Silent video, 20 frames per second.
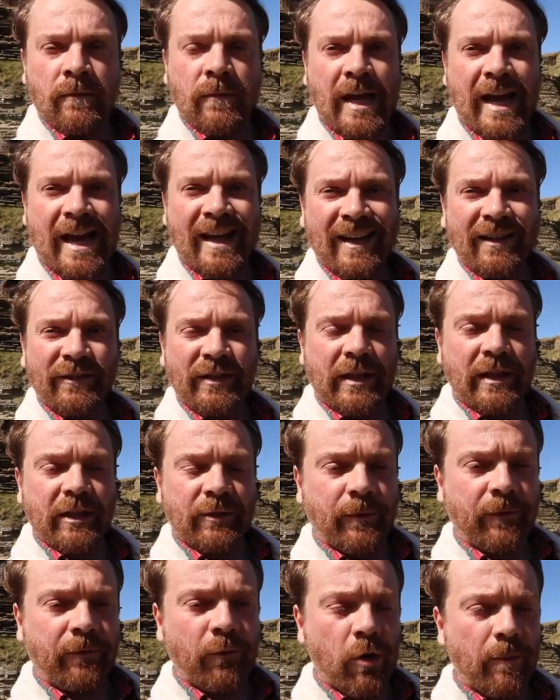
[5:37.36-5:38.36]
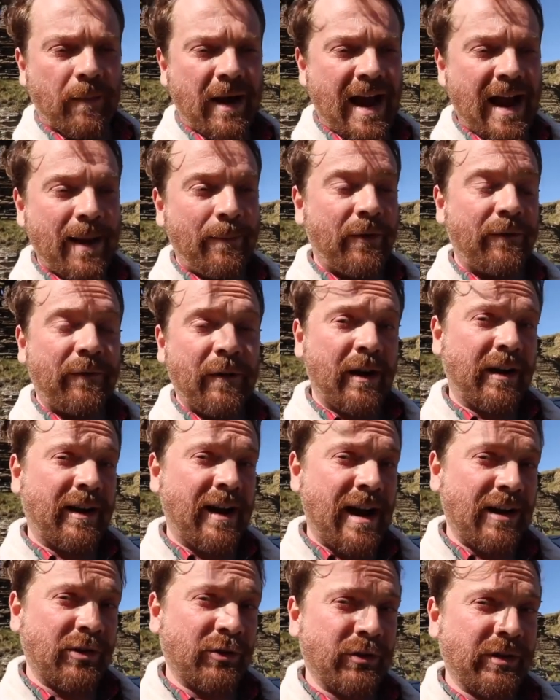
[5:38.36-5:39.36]
I think I've said this before, but I prefer
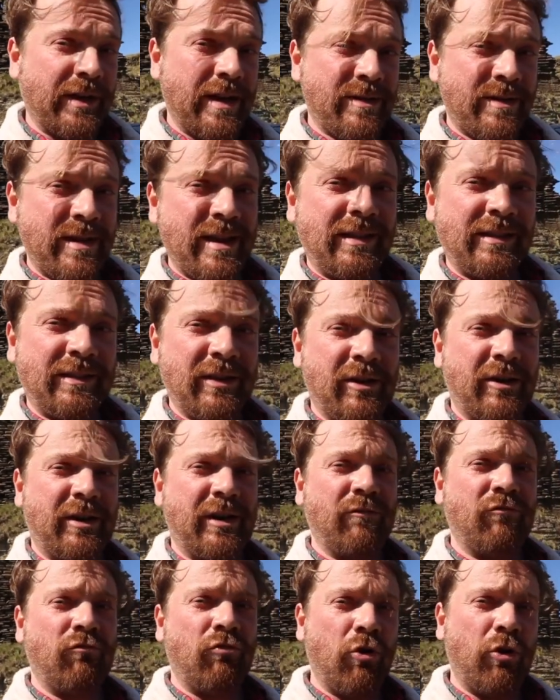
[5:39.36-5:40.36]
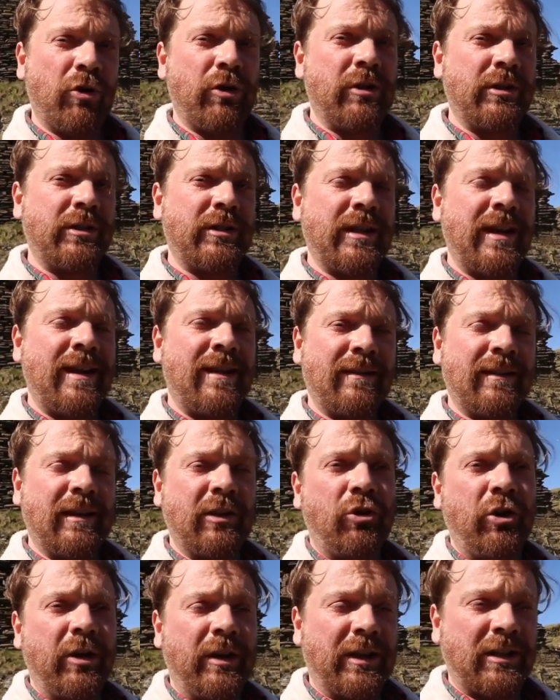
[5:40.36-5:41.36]
castles like this that are in ruins, that
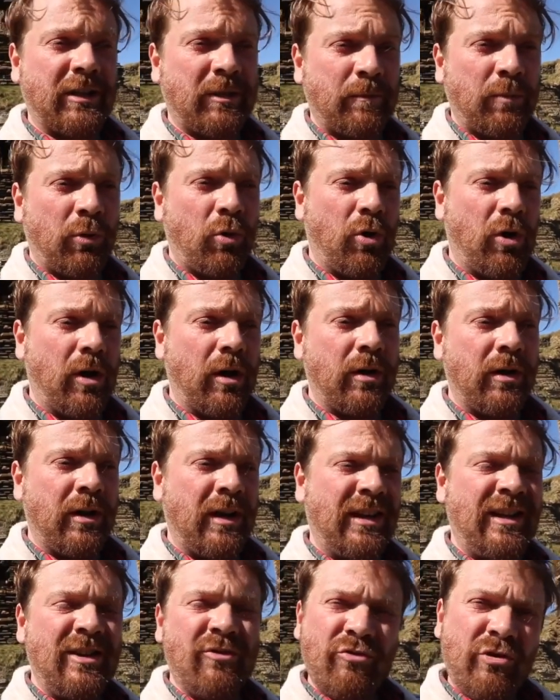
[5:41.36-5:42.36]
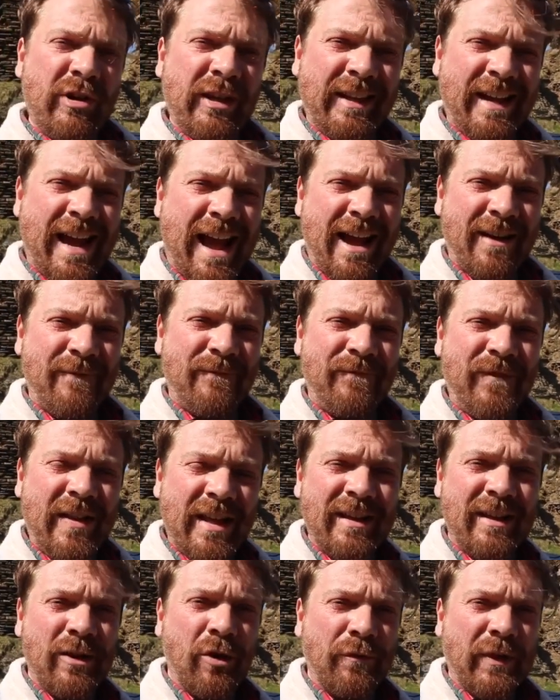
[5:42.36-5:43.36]
you can explore. You really get a
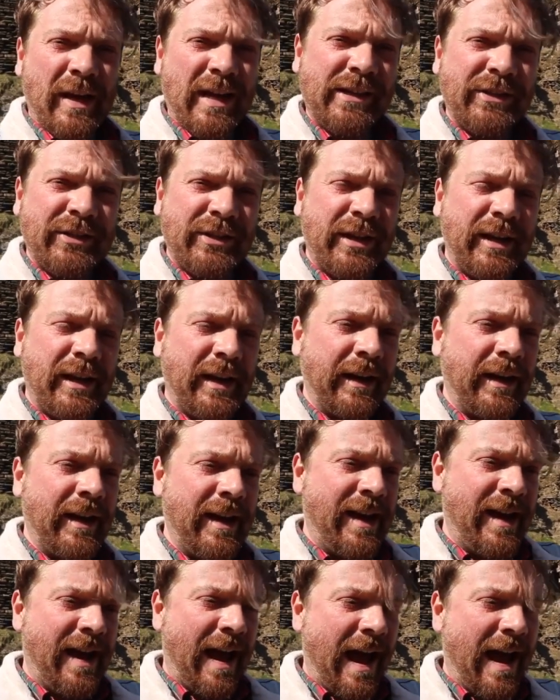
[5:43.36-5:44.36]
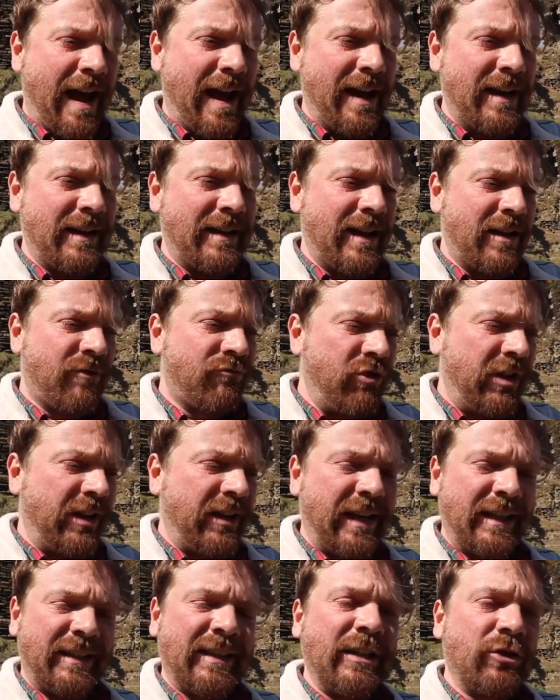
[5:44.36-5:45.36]
feeling of the history and
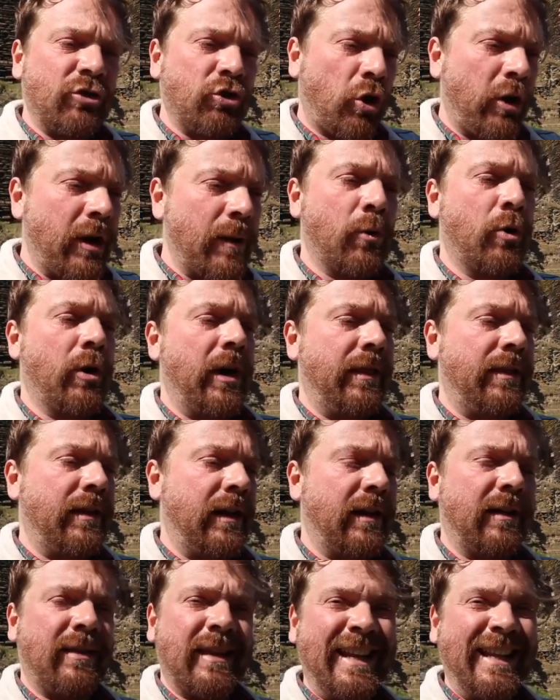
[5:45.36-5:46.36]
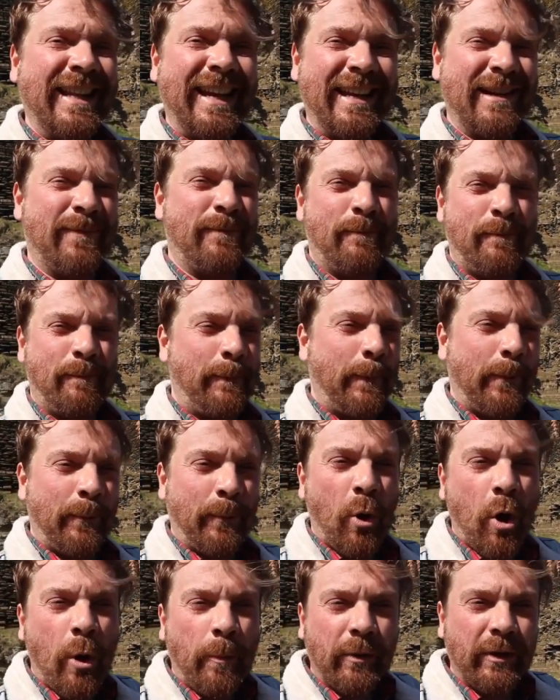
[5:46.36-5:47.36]
really get to enjoy it more, I think, than like
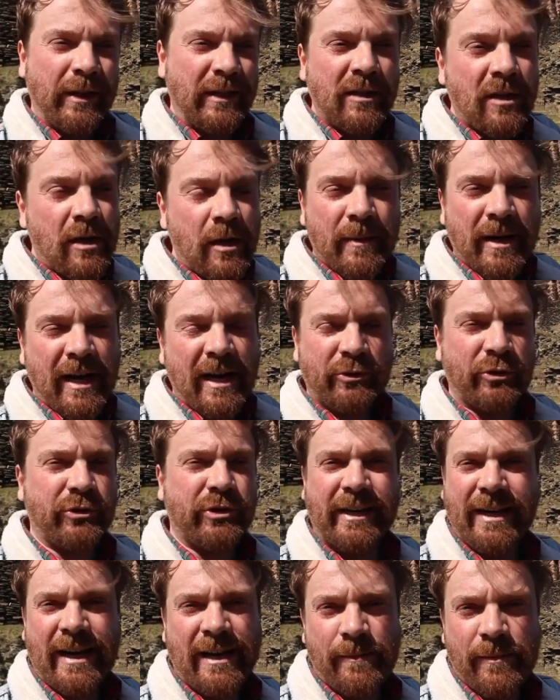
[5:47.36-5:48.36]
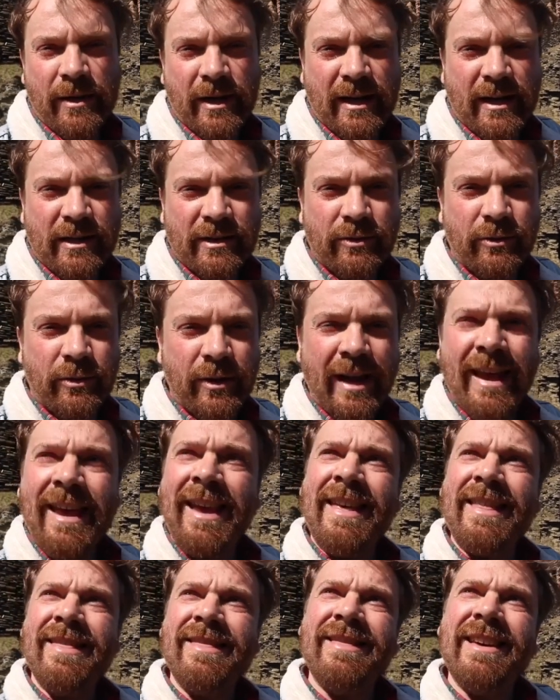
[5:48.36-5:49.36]
properly done up castles like Edinburgh Castle.
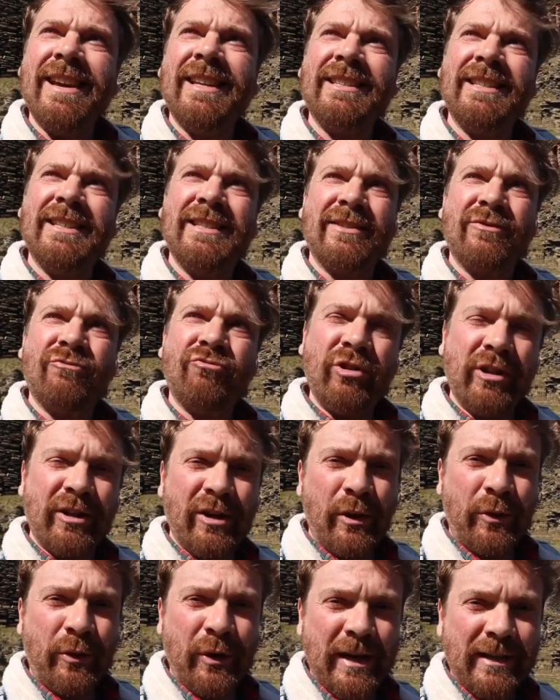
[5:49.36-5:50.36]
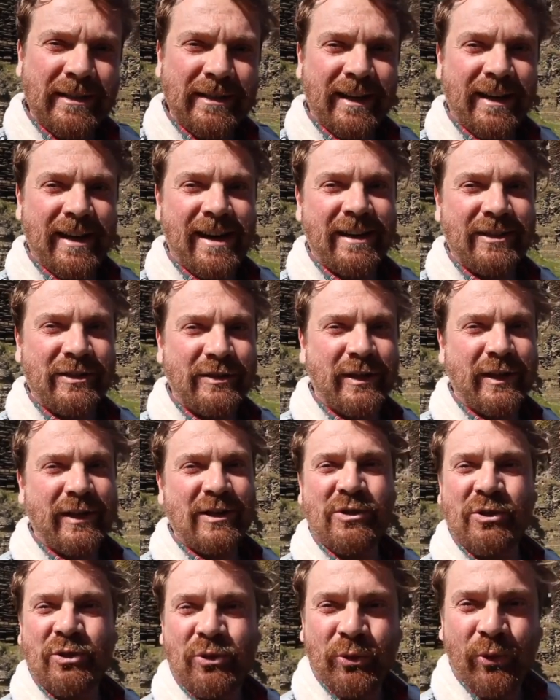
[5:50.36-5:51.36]
This is really authentic, and I just think
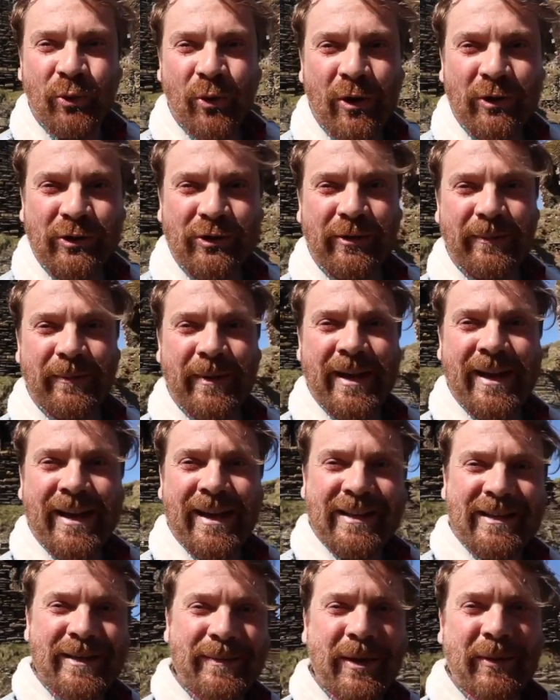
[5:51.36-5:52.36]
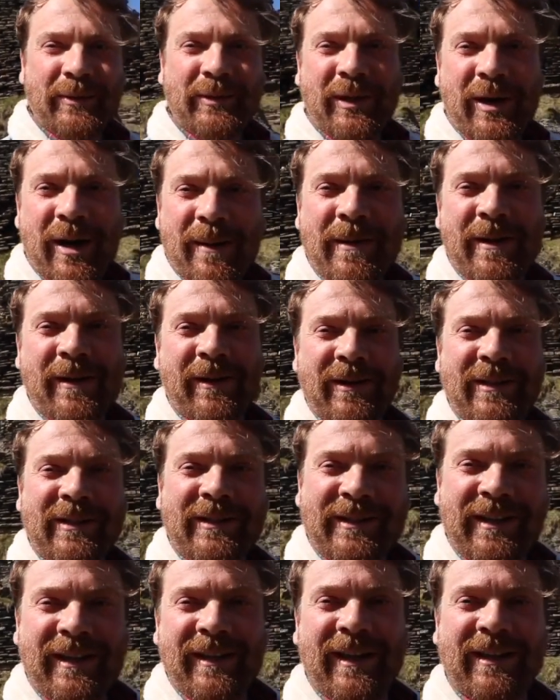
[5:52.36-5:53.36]
it's so awesome to be able to come here and
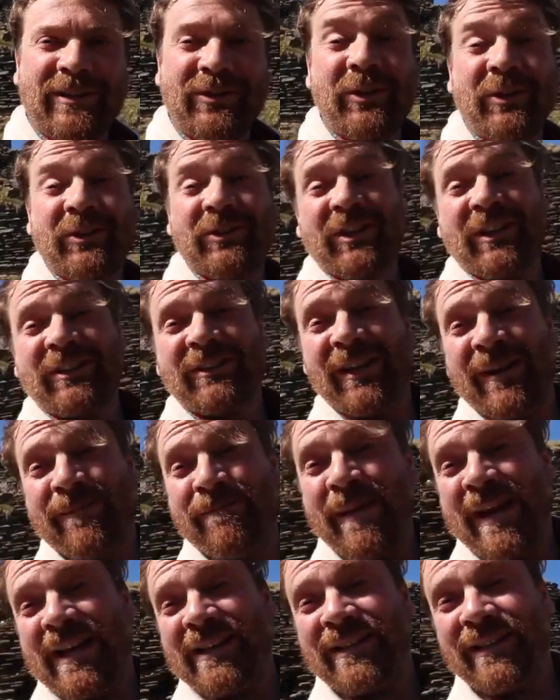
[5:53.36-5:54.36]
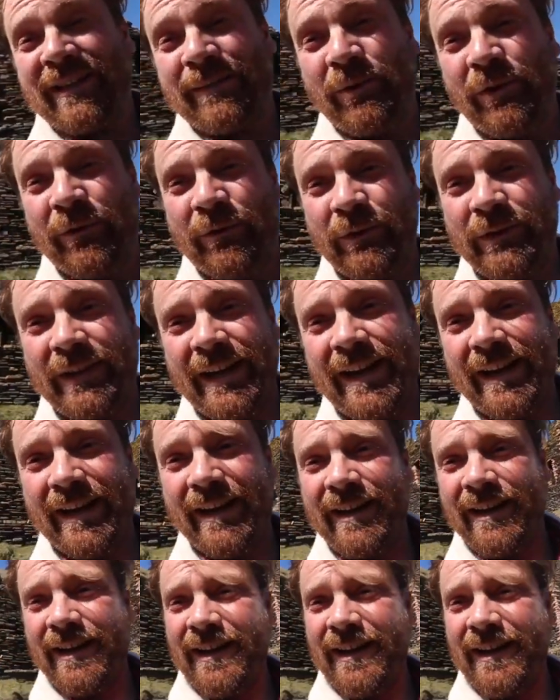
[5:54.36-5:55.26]
see this on such an amazingly beautiful day.